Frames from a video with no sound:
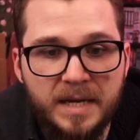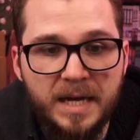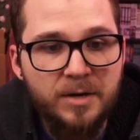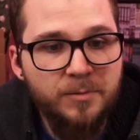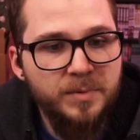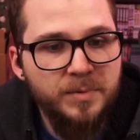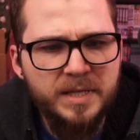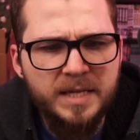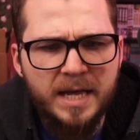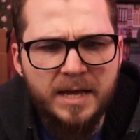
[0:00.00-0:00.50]
I don't
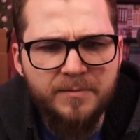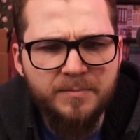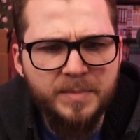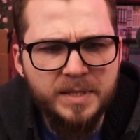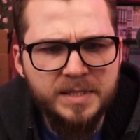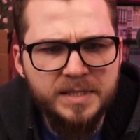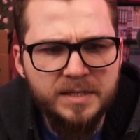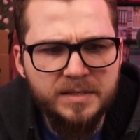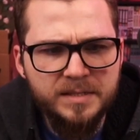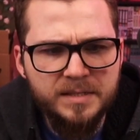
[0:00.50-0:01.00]
really have
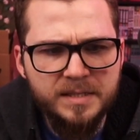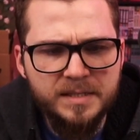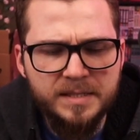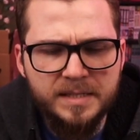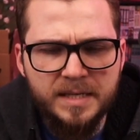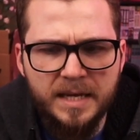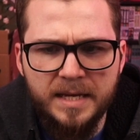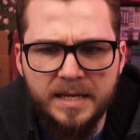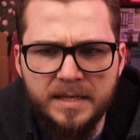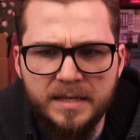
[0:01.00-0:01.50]
much else to
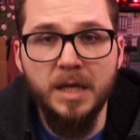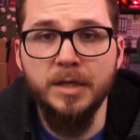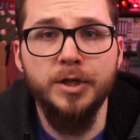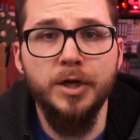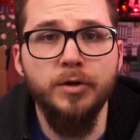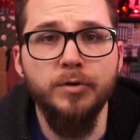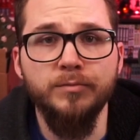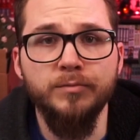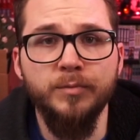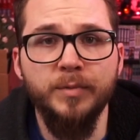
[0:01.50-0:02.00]
say.
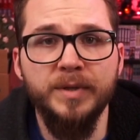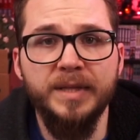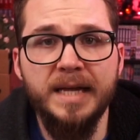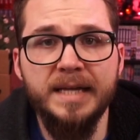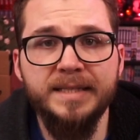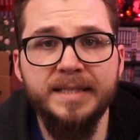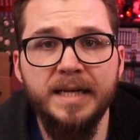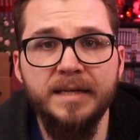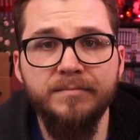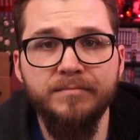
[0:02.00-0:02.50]
So, with
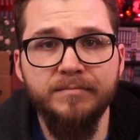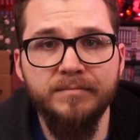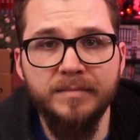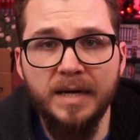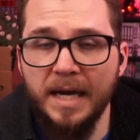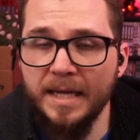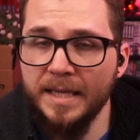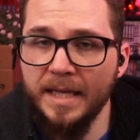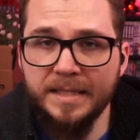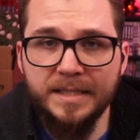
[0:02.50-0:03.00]
that said,
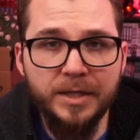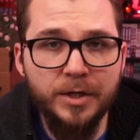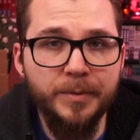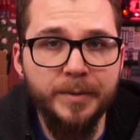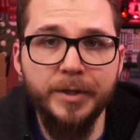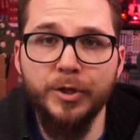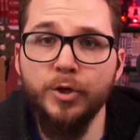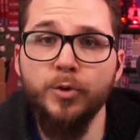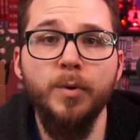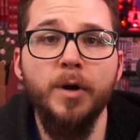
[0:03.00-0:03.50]
I'd like to know
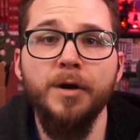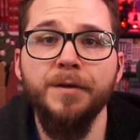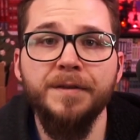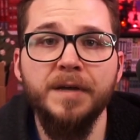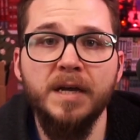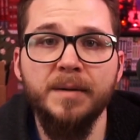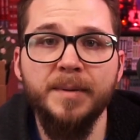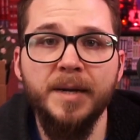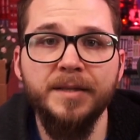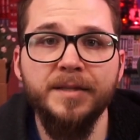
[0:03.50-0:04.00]
what you all
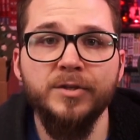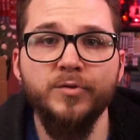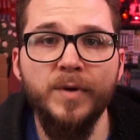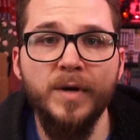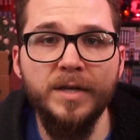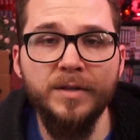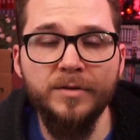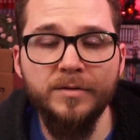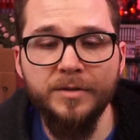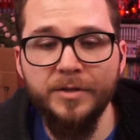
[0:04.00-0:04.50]
thought about the
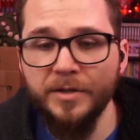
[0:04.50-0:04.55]
trailer.